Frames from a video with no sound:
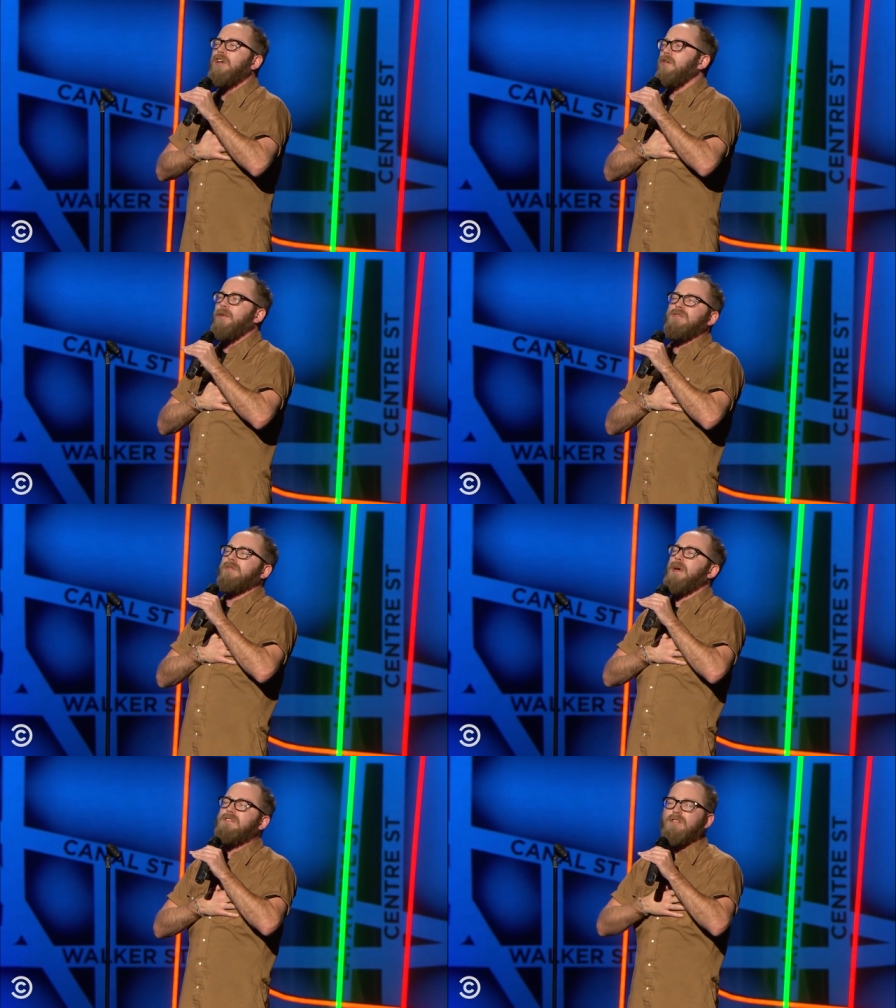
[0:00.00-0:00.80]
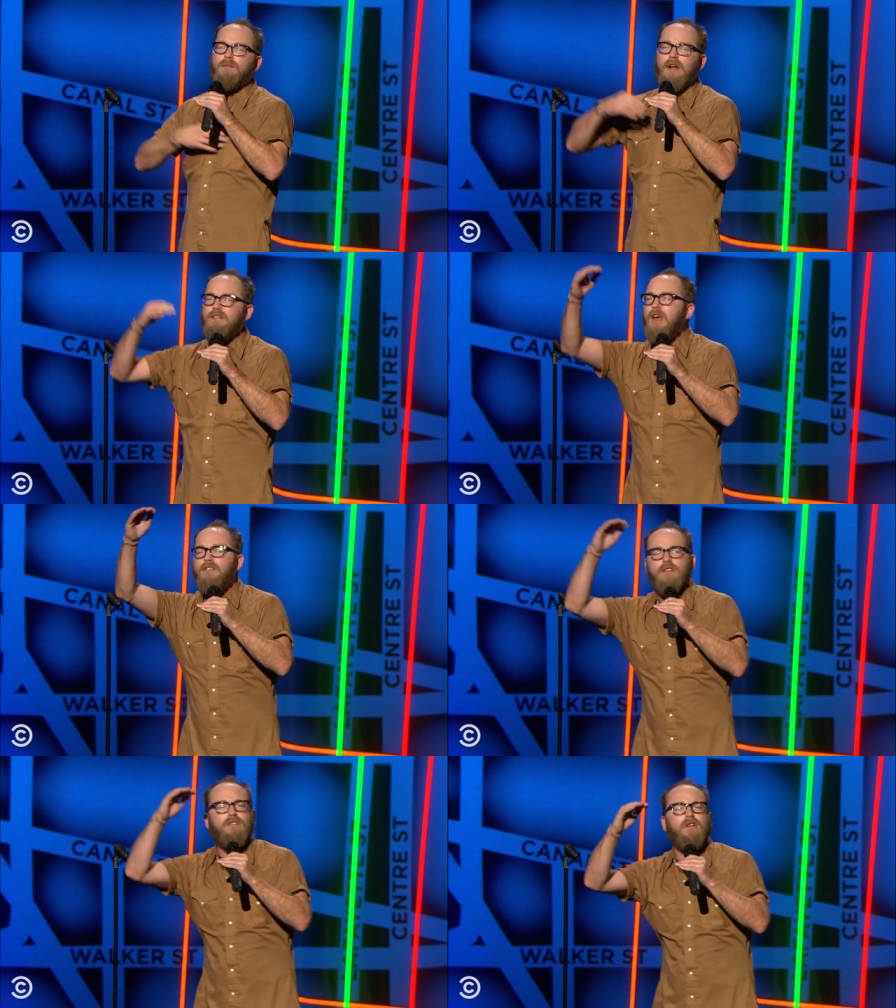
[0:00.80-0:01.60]
Your music meant so much.
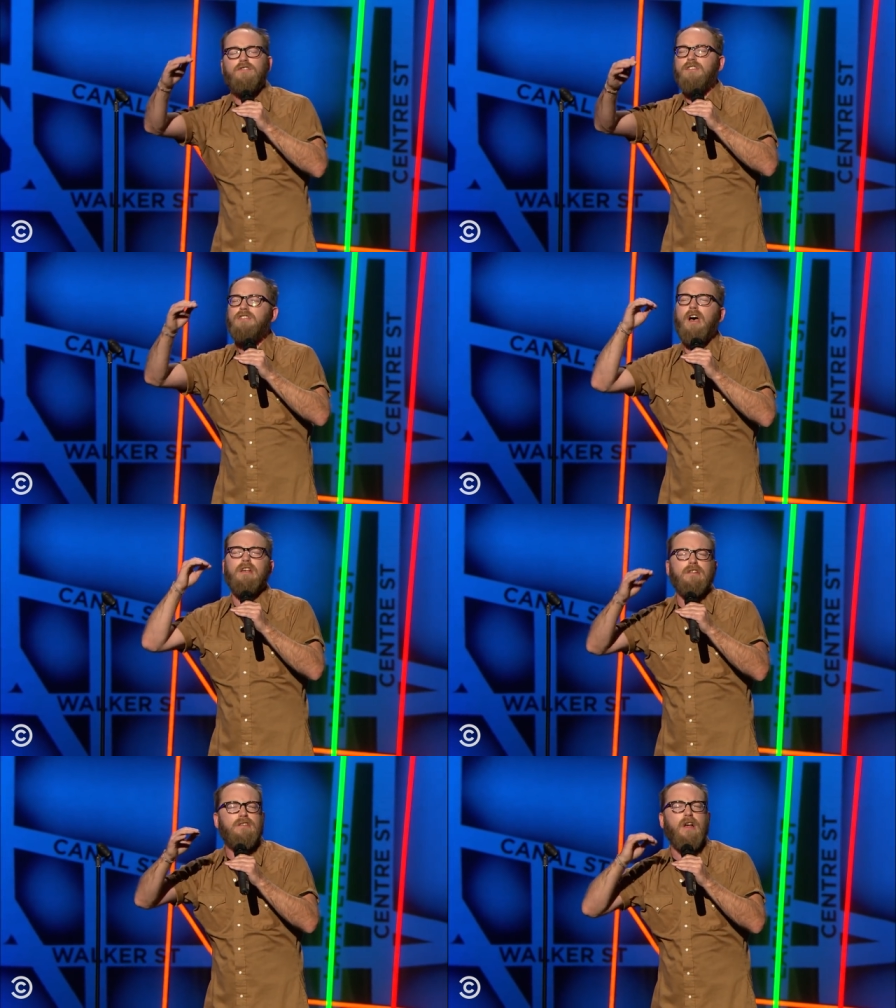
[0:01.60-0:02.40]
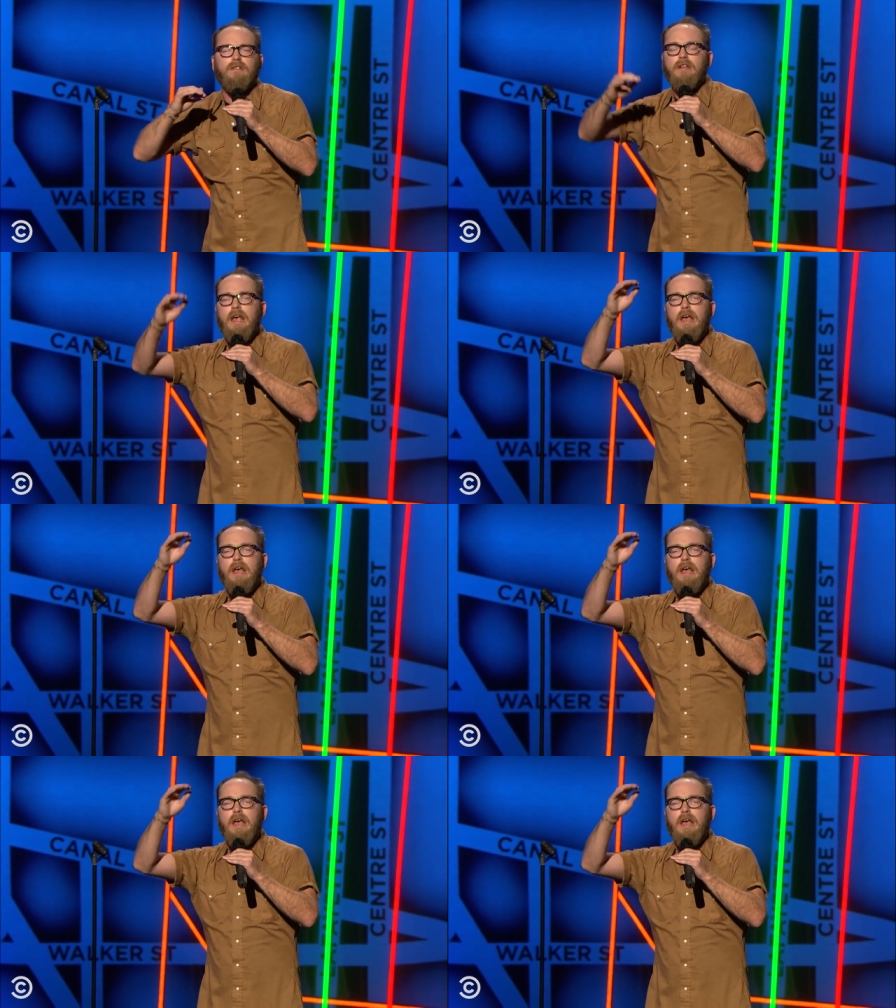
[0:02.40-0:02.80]
Just, just dozens, dozens.